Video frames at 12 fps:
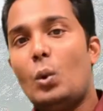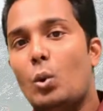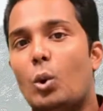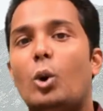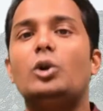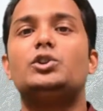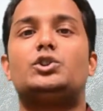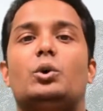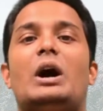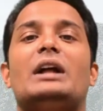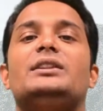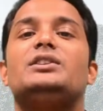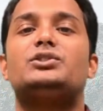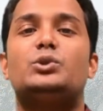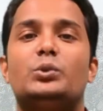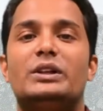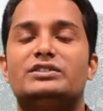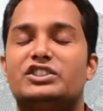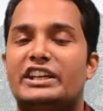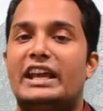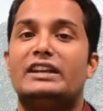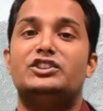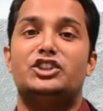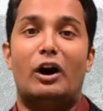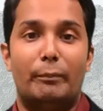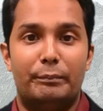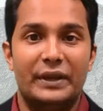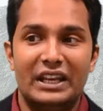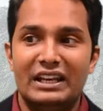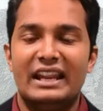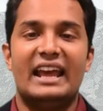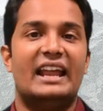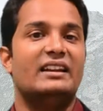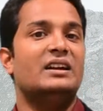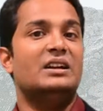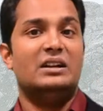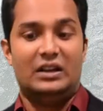also other students can jump in and